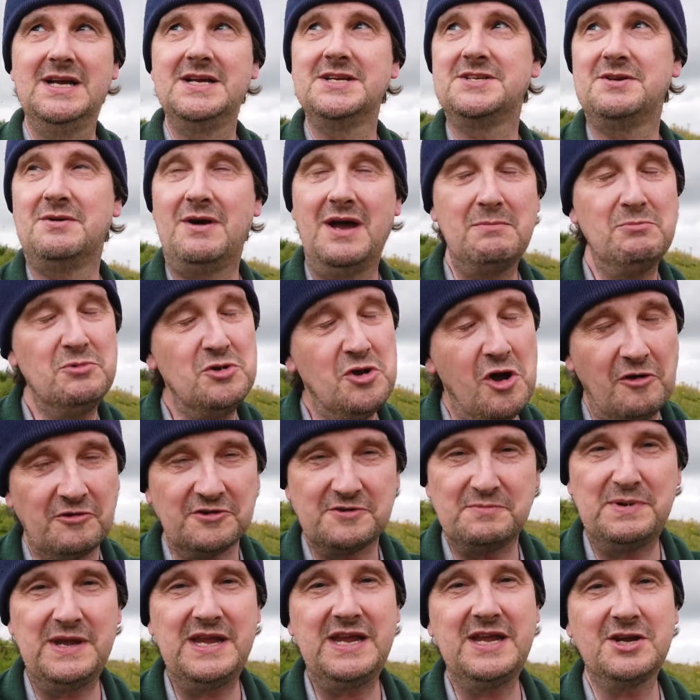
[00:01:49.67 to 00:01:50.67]
So I'm
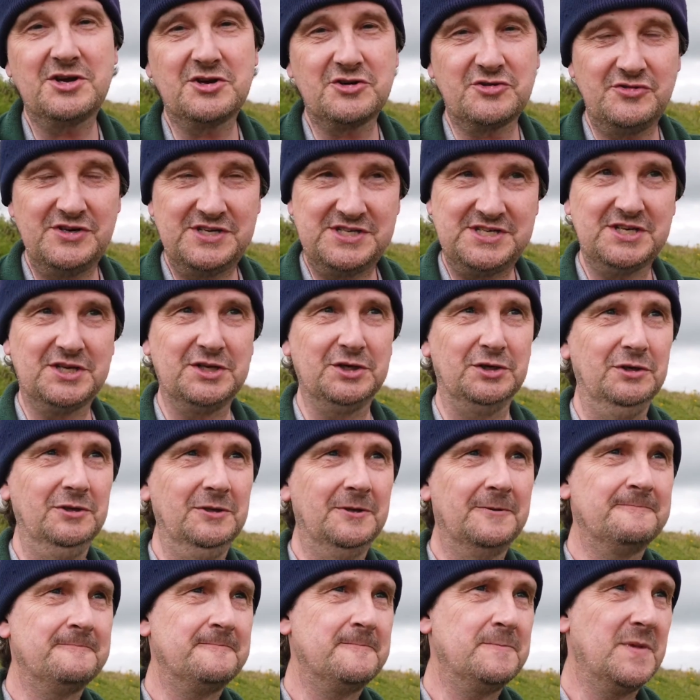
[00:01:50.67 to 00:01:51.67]
not being
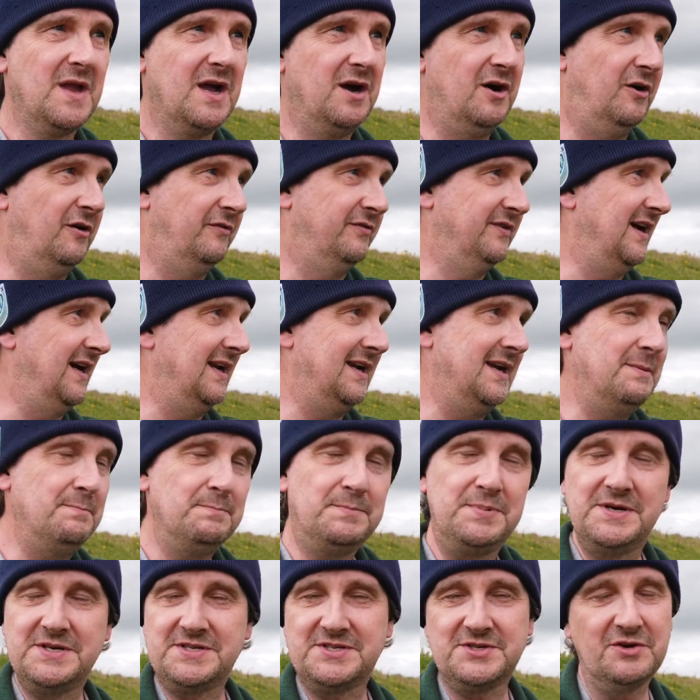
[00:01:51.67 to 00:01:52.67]
critical of
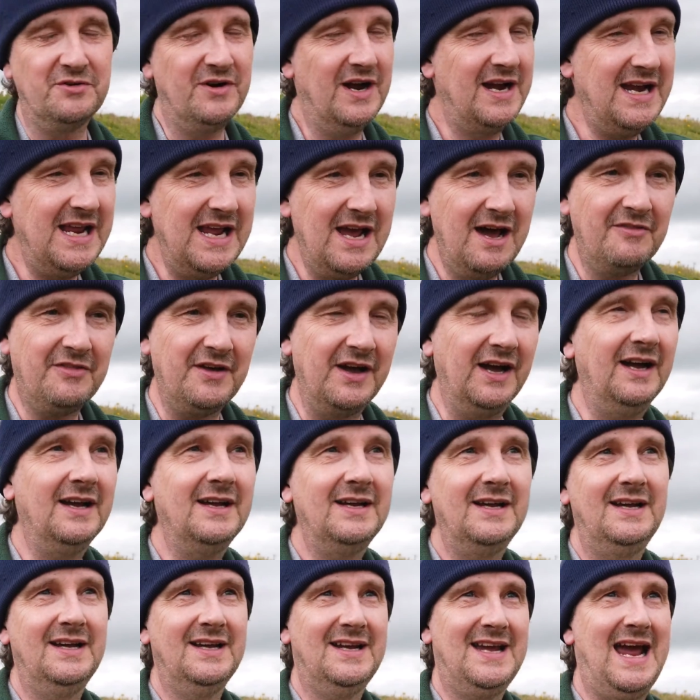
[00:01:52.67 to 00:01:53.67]
Olympus or any other
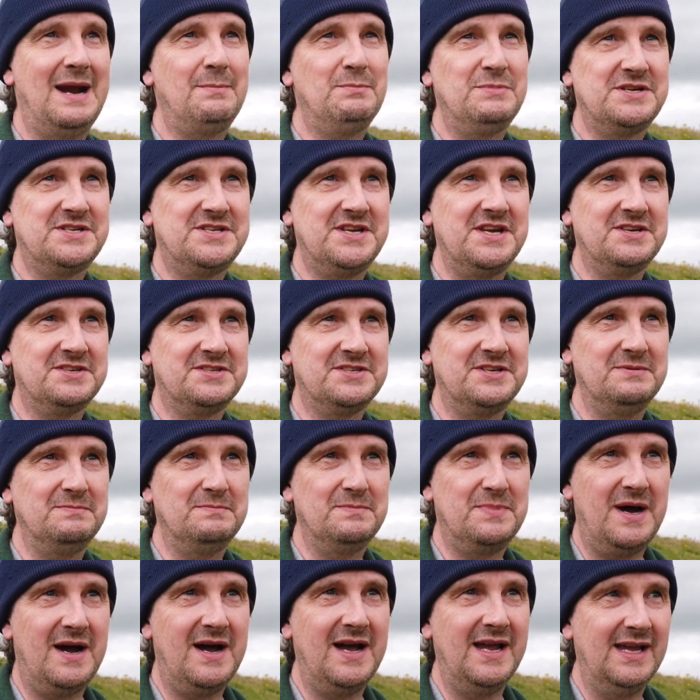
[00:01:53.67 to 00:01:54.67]
camera
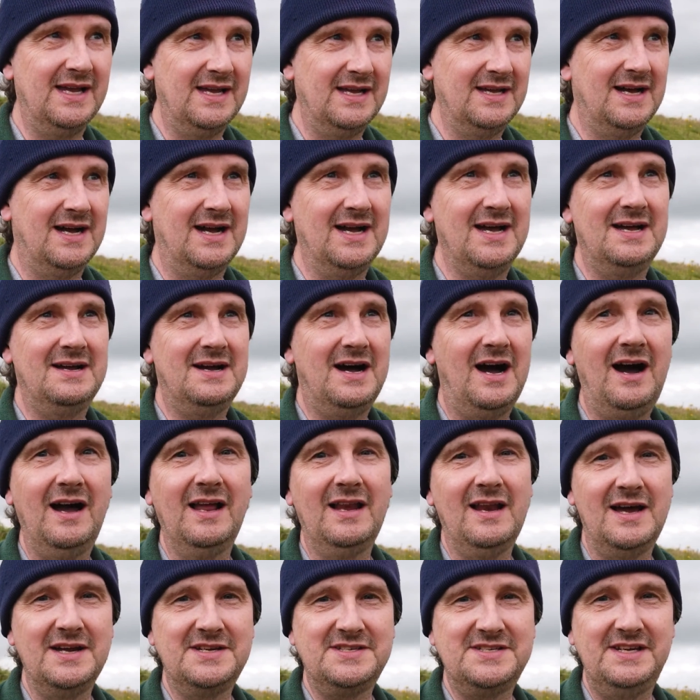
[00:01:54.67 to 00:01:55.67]
system by
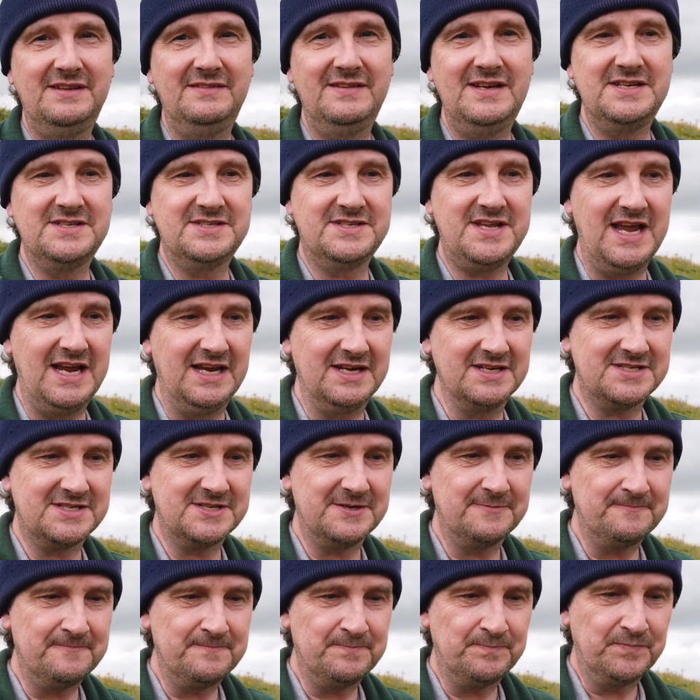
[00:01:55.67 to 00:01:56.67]
highlighting these
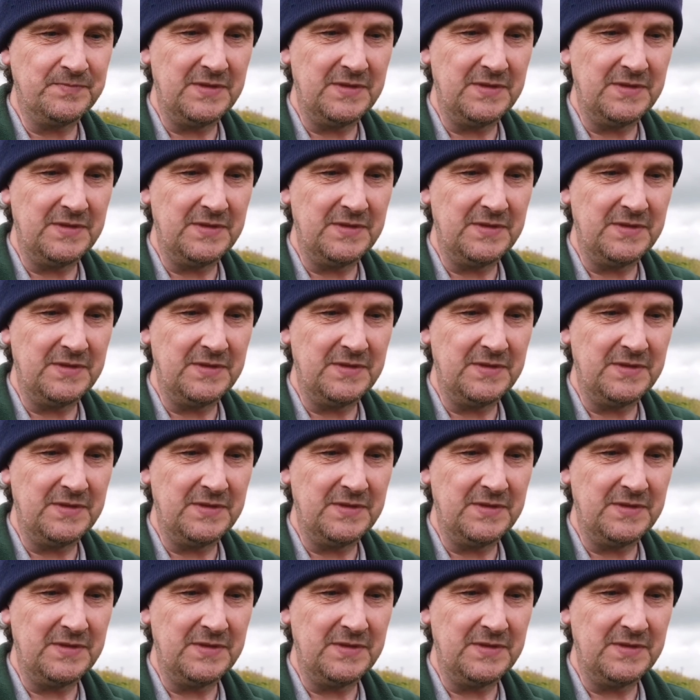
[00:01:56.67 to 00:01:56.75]
things.